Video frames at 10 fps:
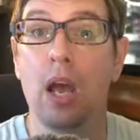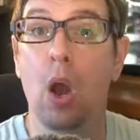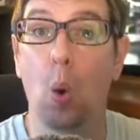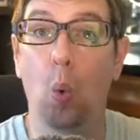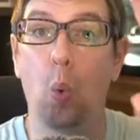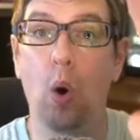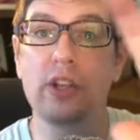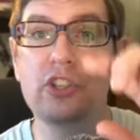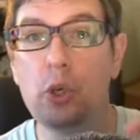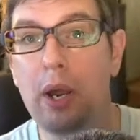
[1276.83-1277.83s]

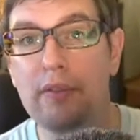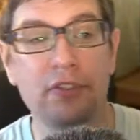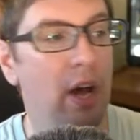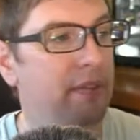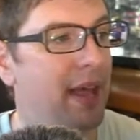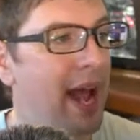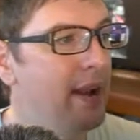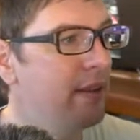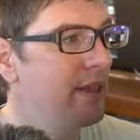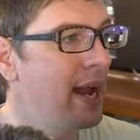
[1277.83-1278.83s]
Once you have done that,
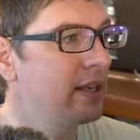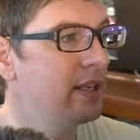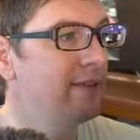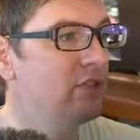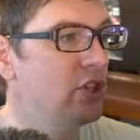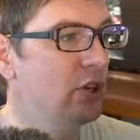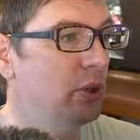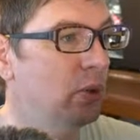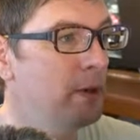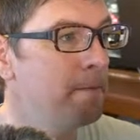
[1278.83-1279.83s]
that gives
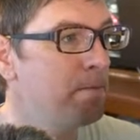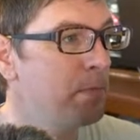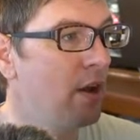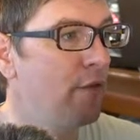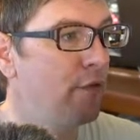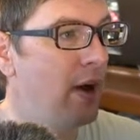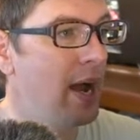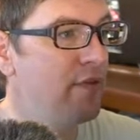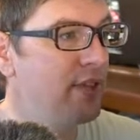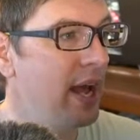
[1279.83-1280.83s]
you
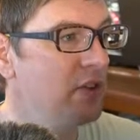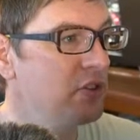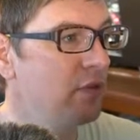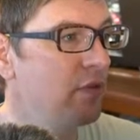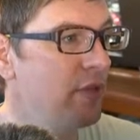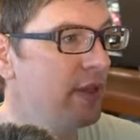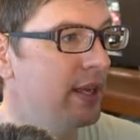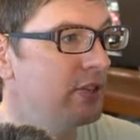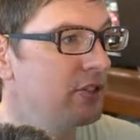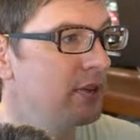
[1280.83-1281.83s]
5,000 for
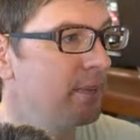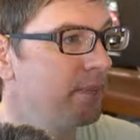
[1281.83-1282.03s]
this.